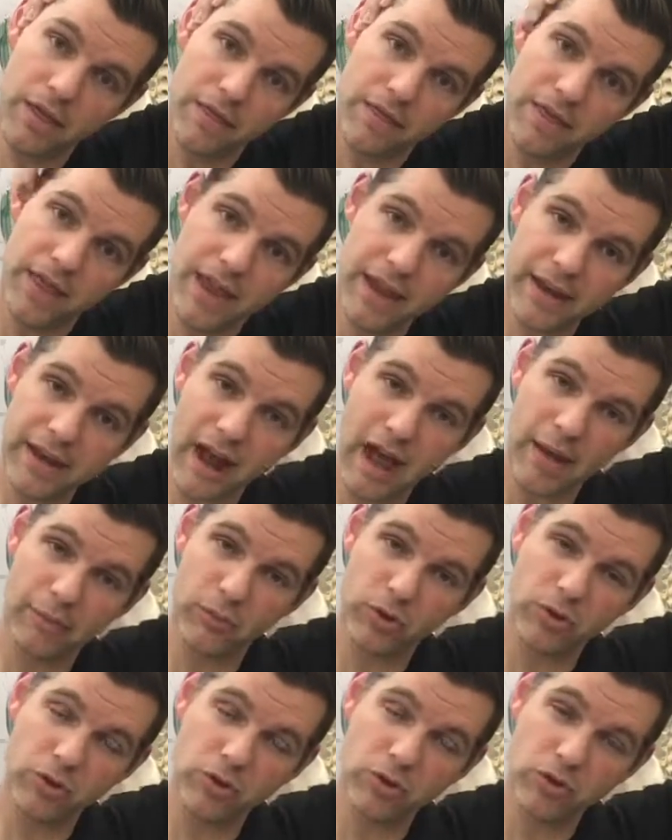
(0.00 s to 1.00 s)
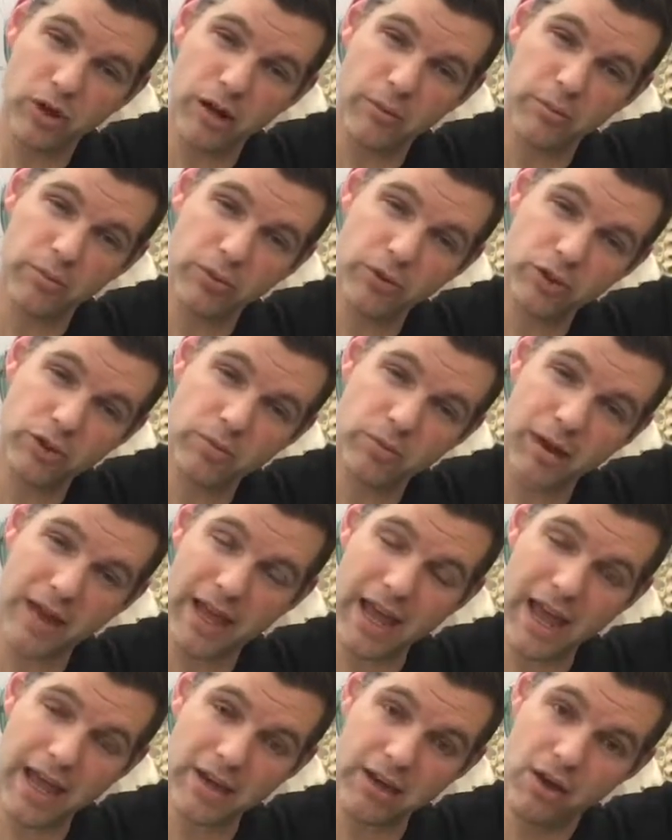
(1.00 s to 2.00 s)
Then I'm going to try to push my
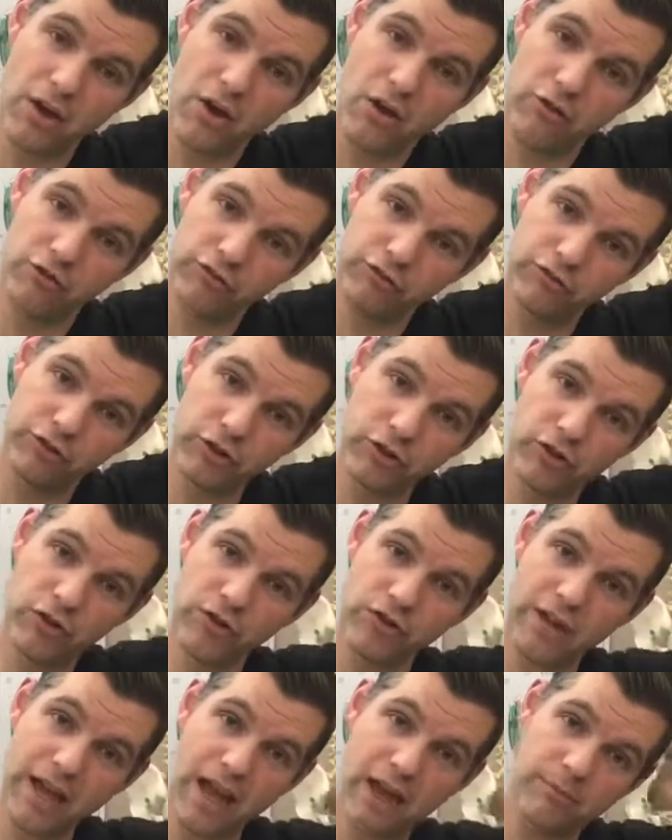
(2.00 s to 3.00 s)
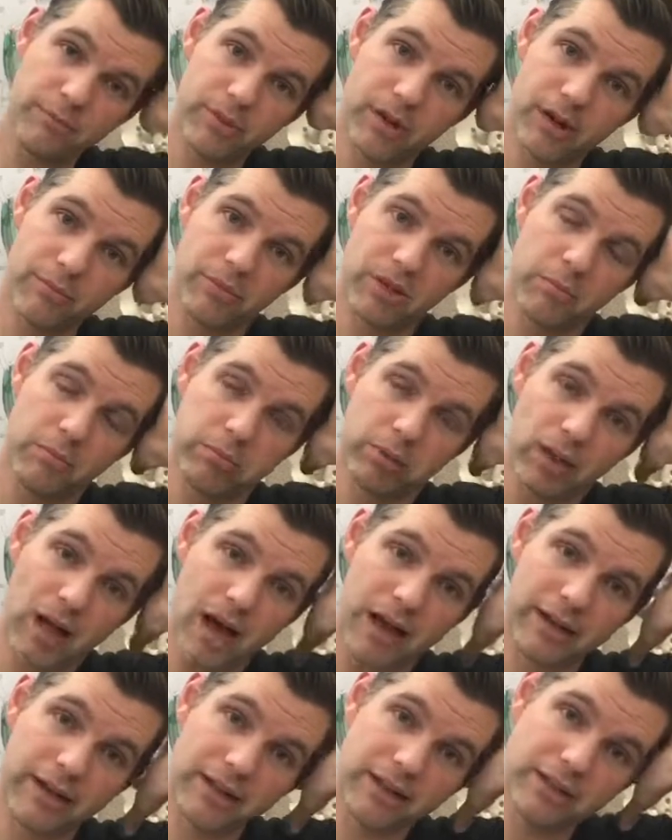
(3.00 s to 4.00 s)
head further down, but I'm going to
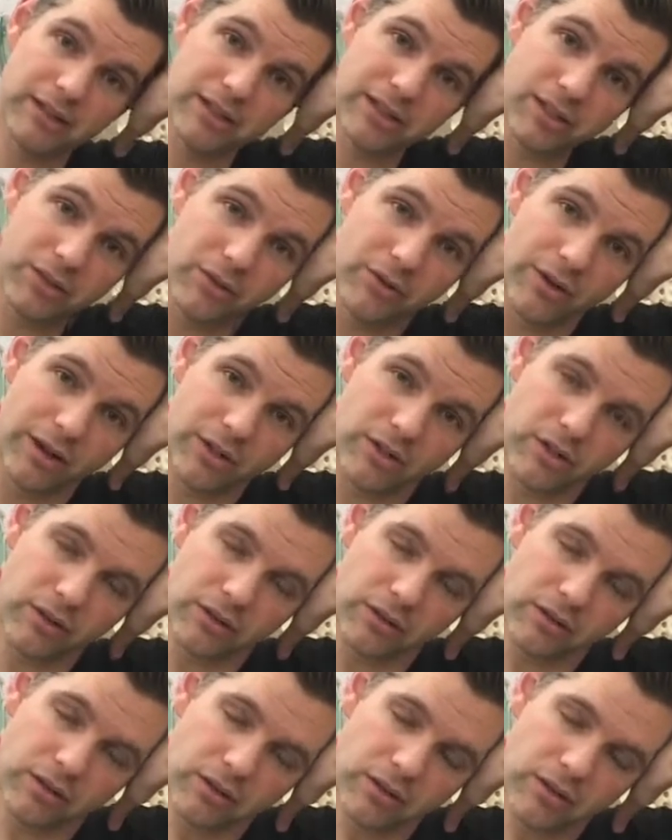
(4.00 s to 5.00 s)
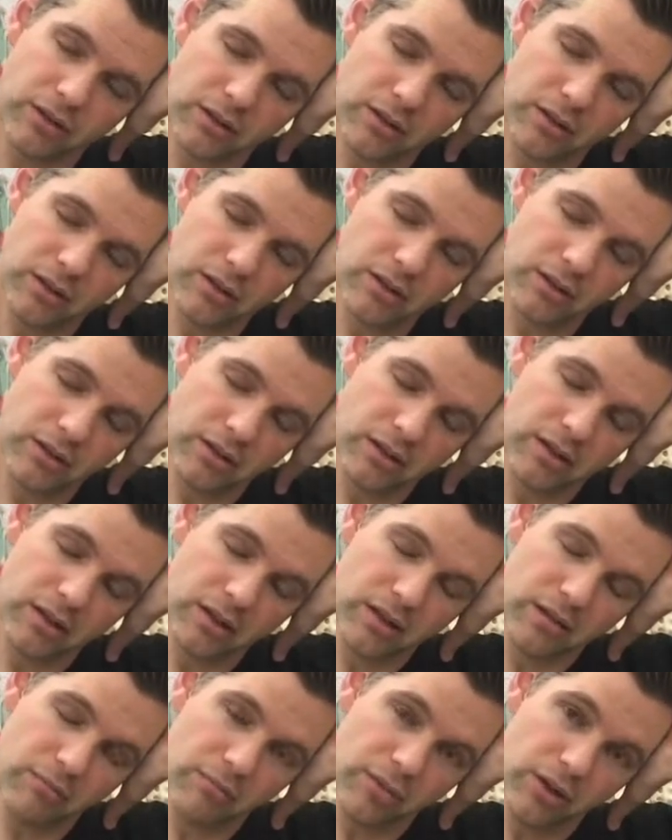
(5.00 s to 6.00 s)
block this direction.
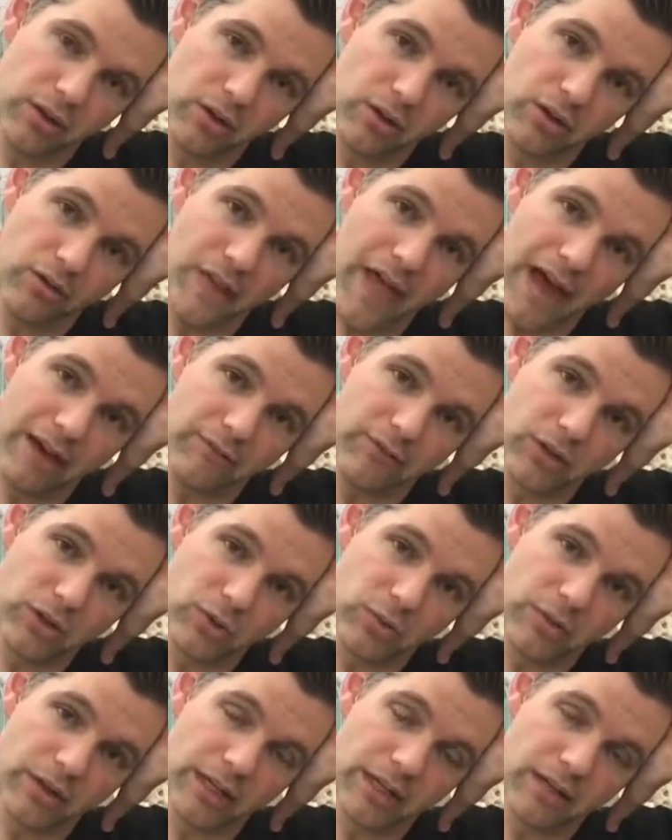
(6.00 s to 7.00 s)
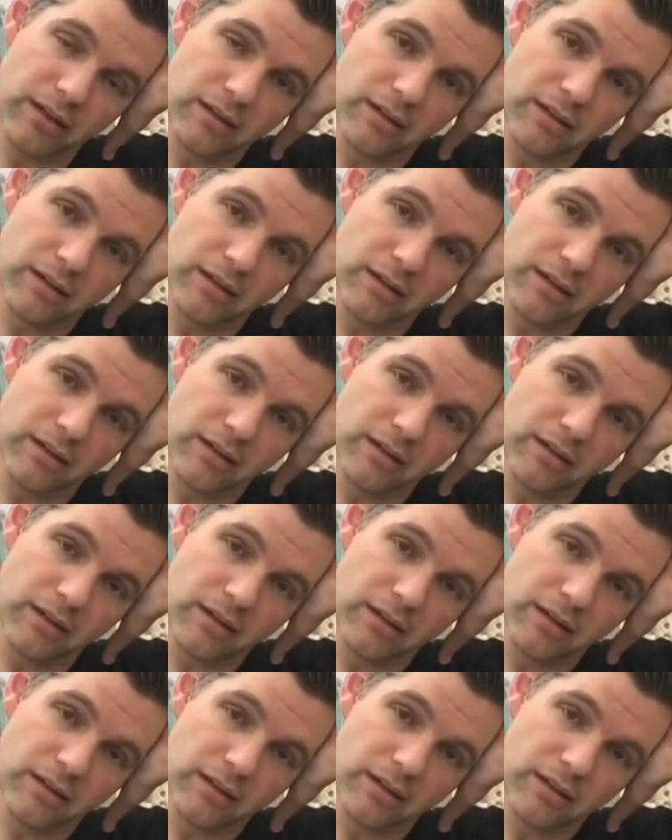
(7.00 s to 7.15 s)
Hold that for 20.